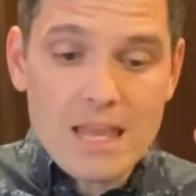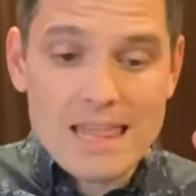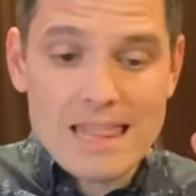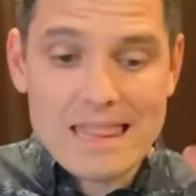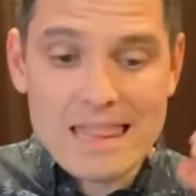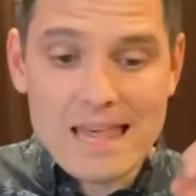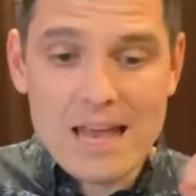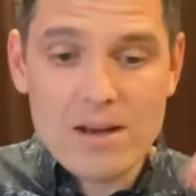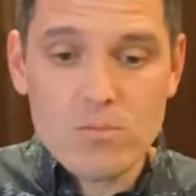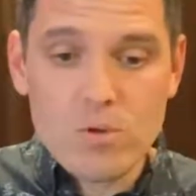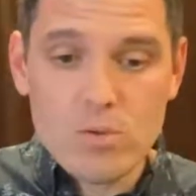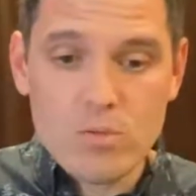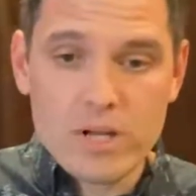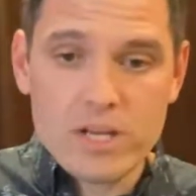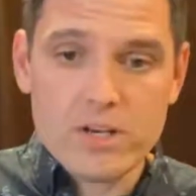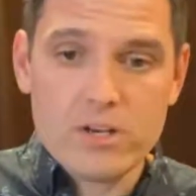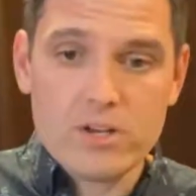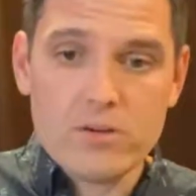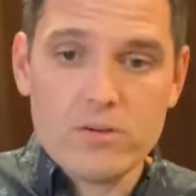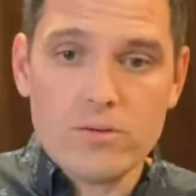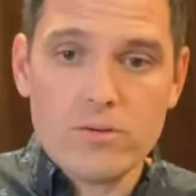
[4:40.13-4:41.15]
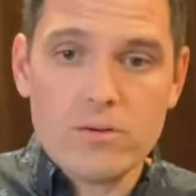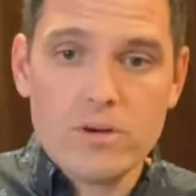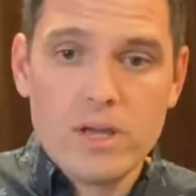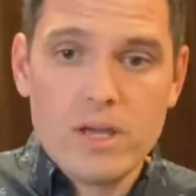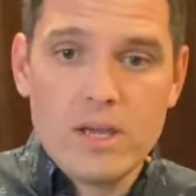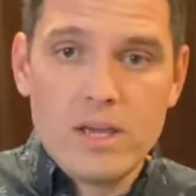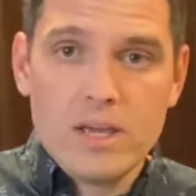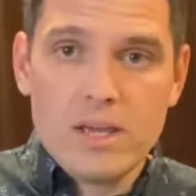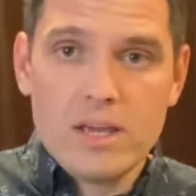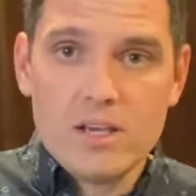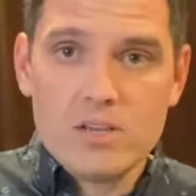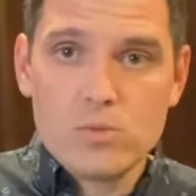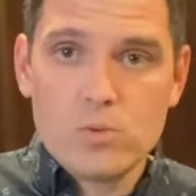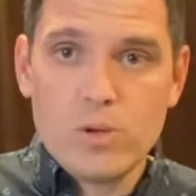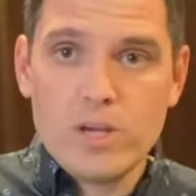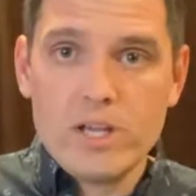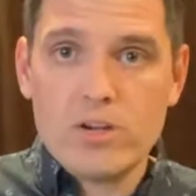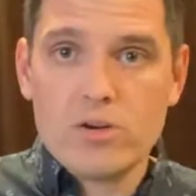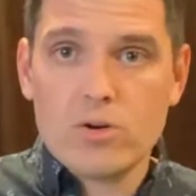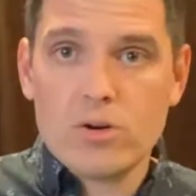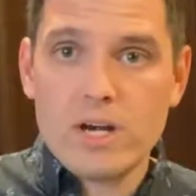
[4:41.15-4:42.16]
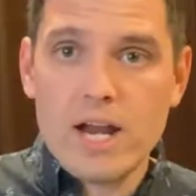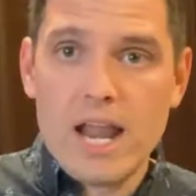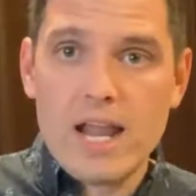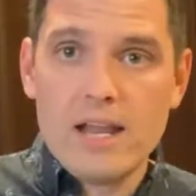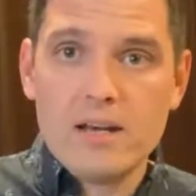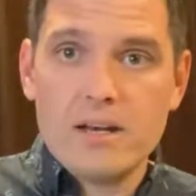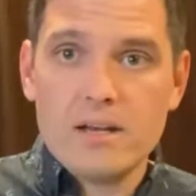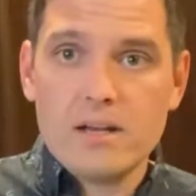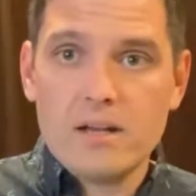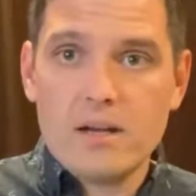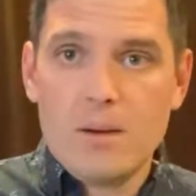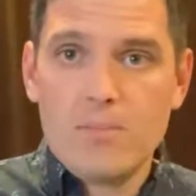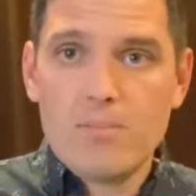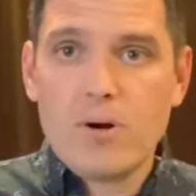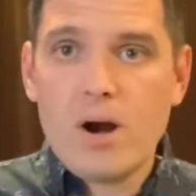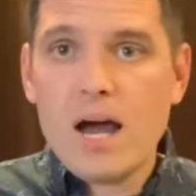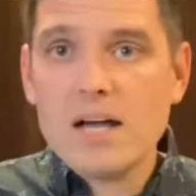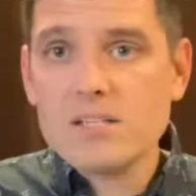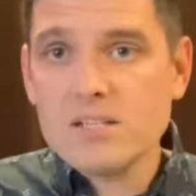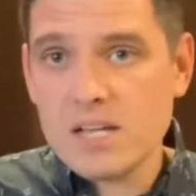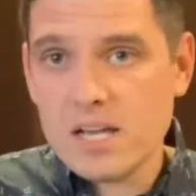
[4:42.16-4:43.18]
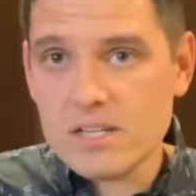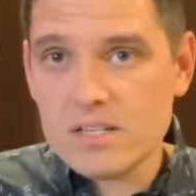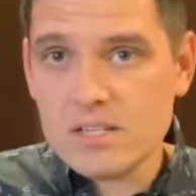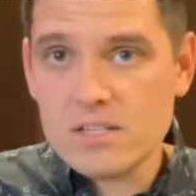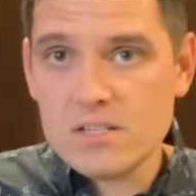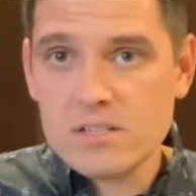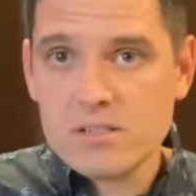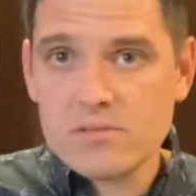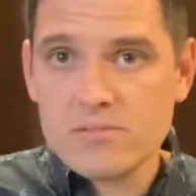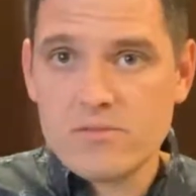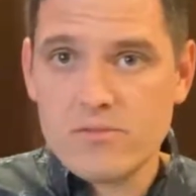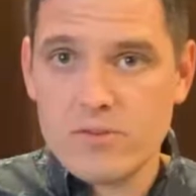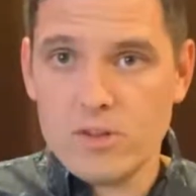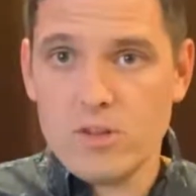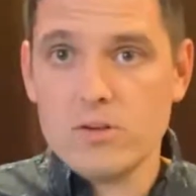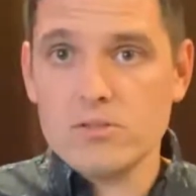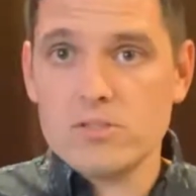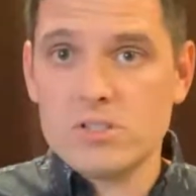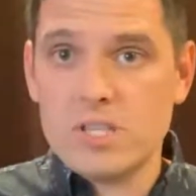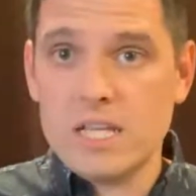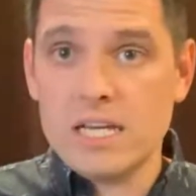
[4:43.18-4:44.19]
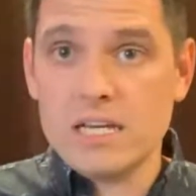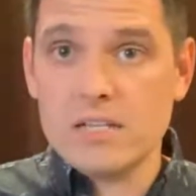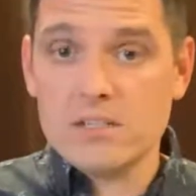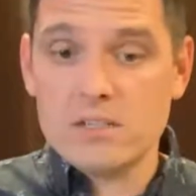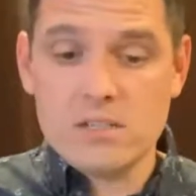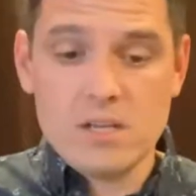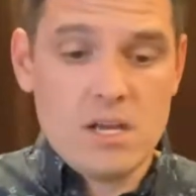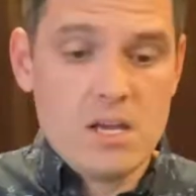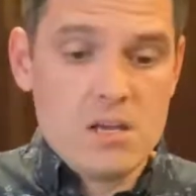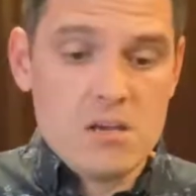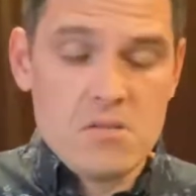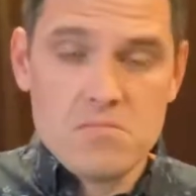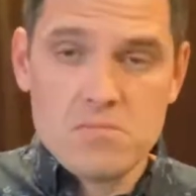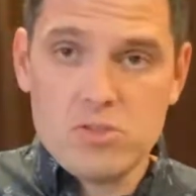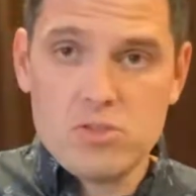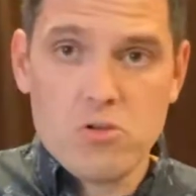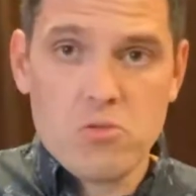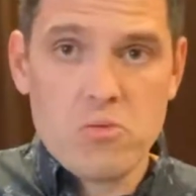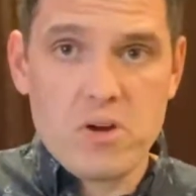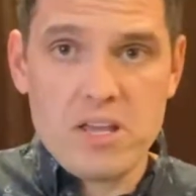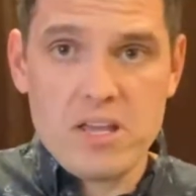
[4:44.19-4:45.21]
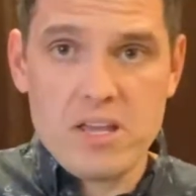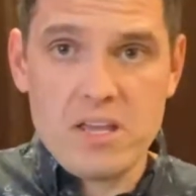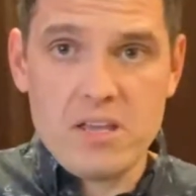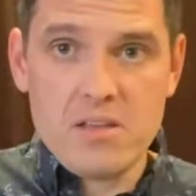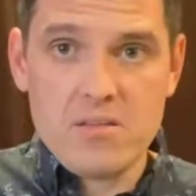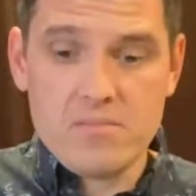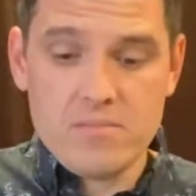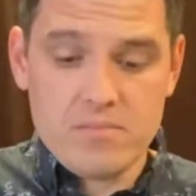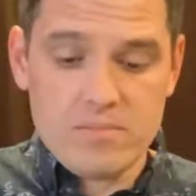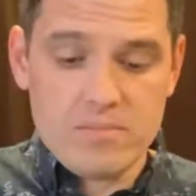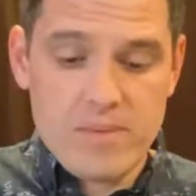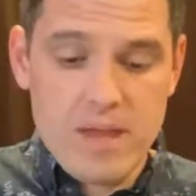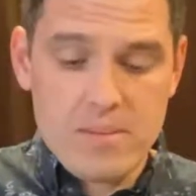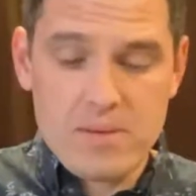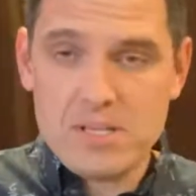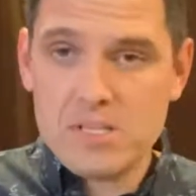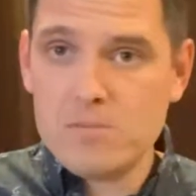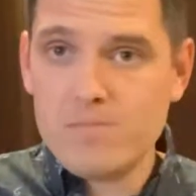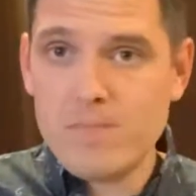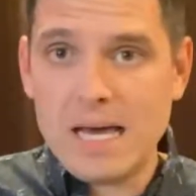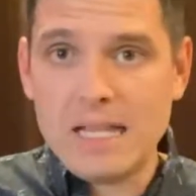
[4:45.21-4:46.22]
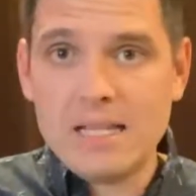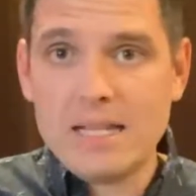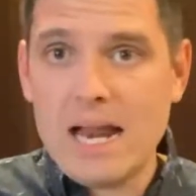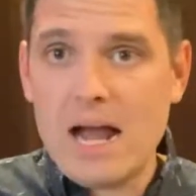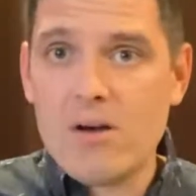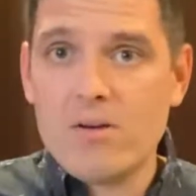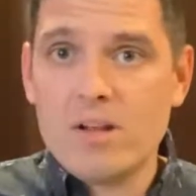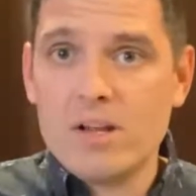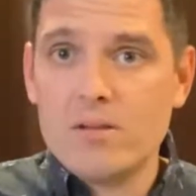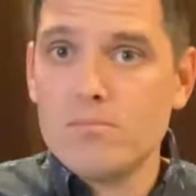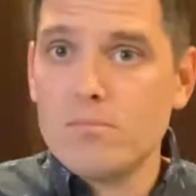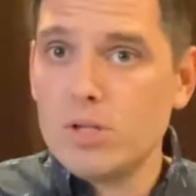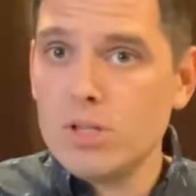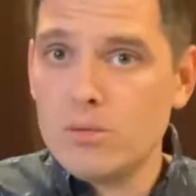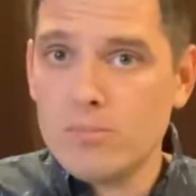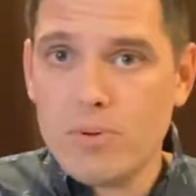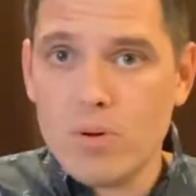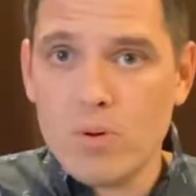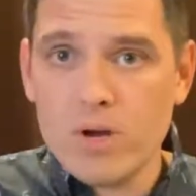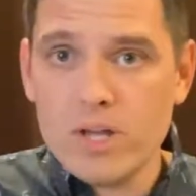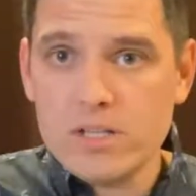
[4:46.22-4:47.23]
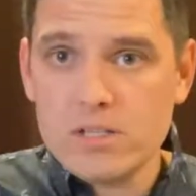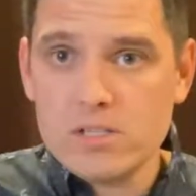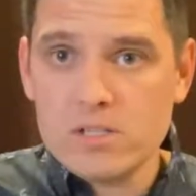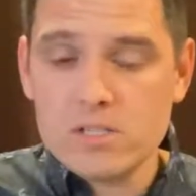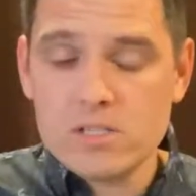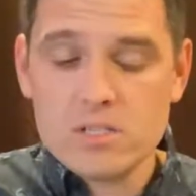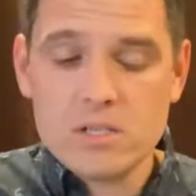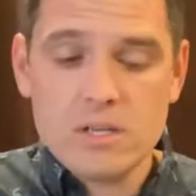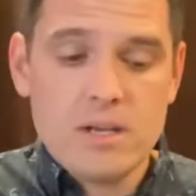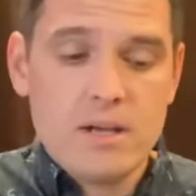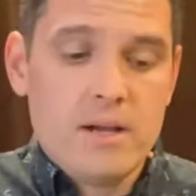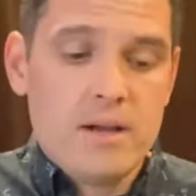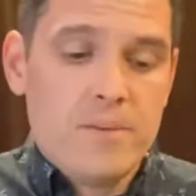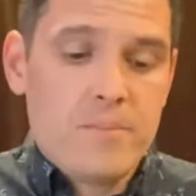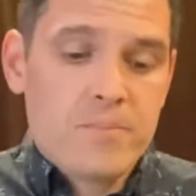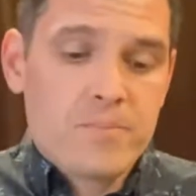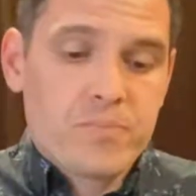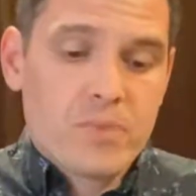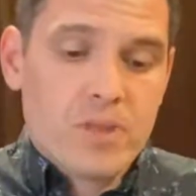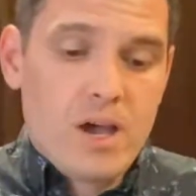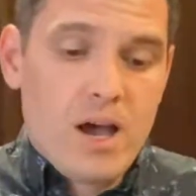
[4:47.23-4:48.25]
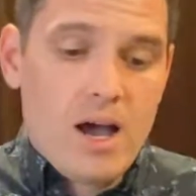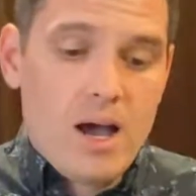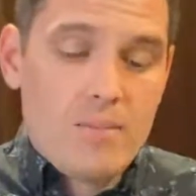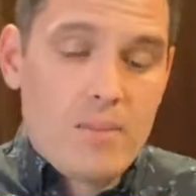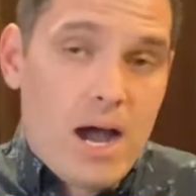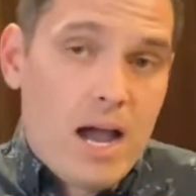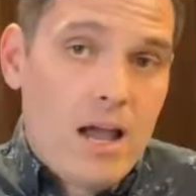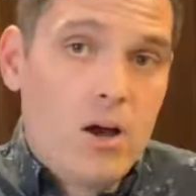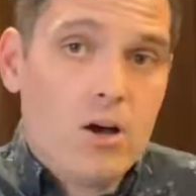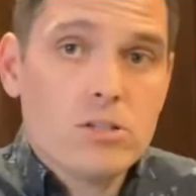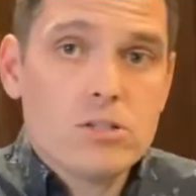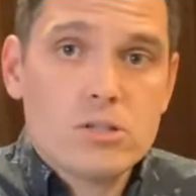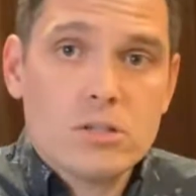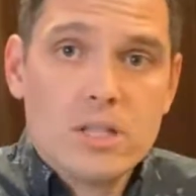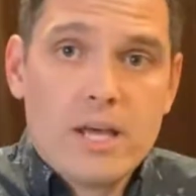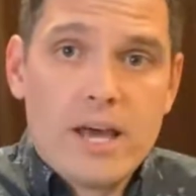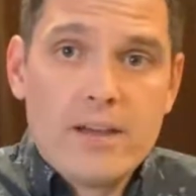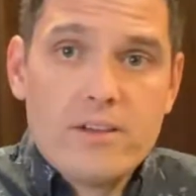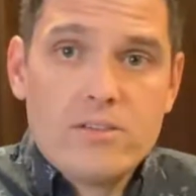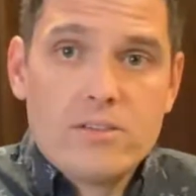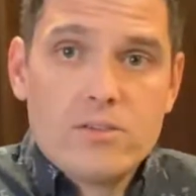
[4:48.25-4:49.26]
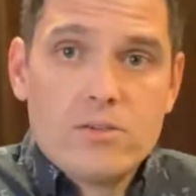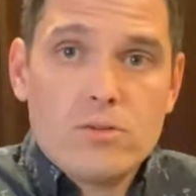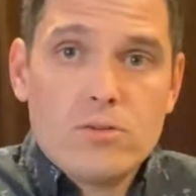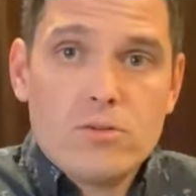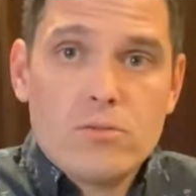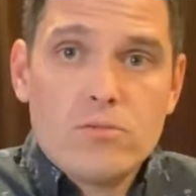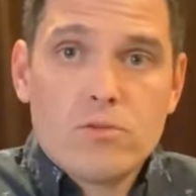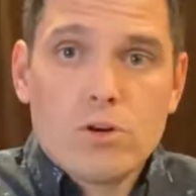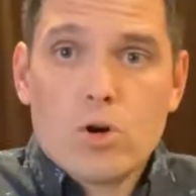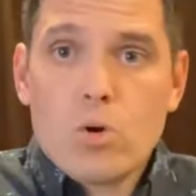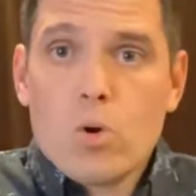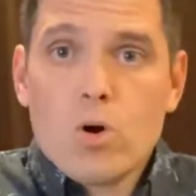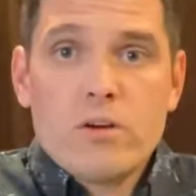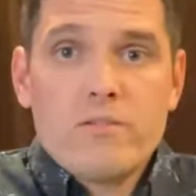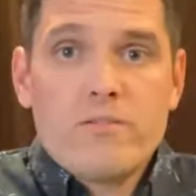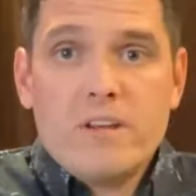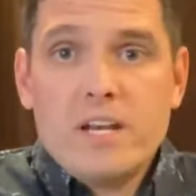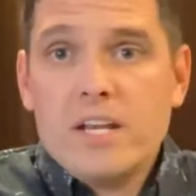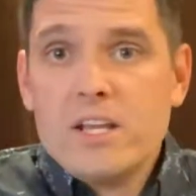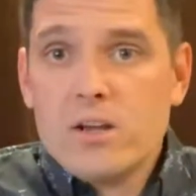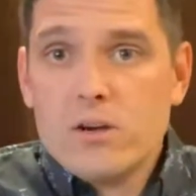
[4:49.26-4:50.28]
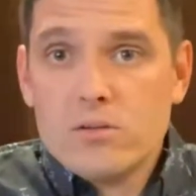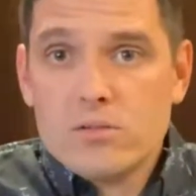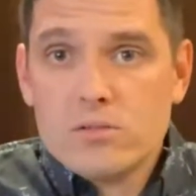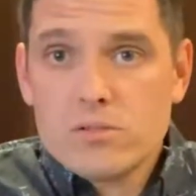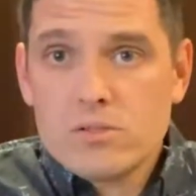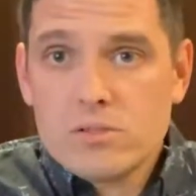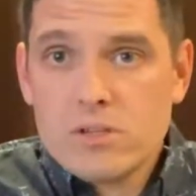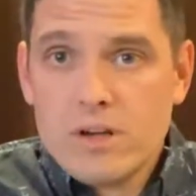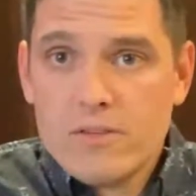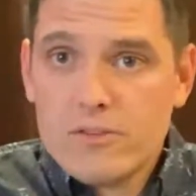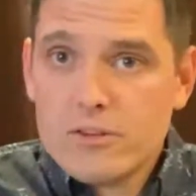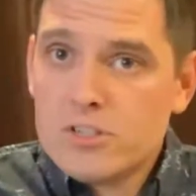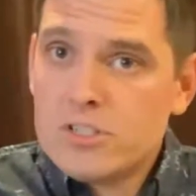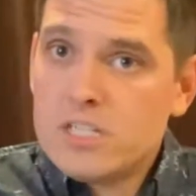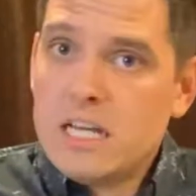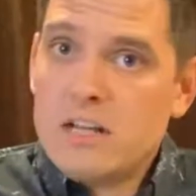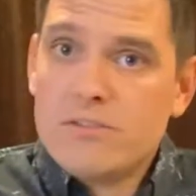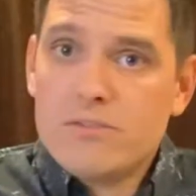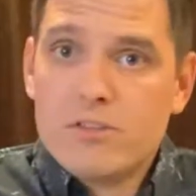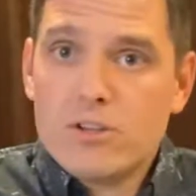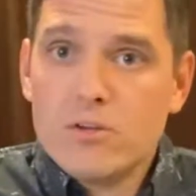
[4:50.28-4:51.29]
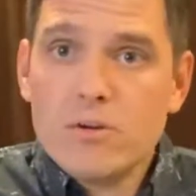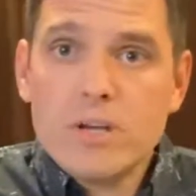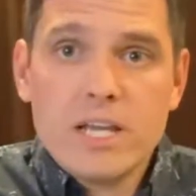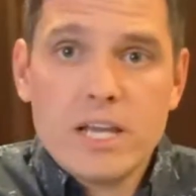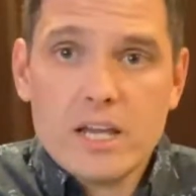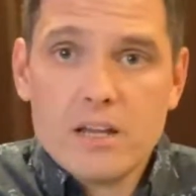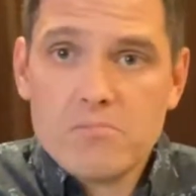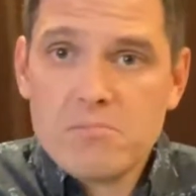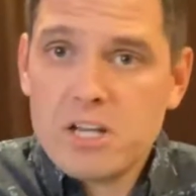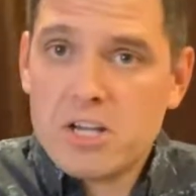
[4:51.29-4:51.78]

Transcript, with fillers: then what we do is we create a process for those things so we maybe spell it out in bullet points um, I also like to record videos of yourself doing it.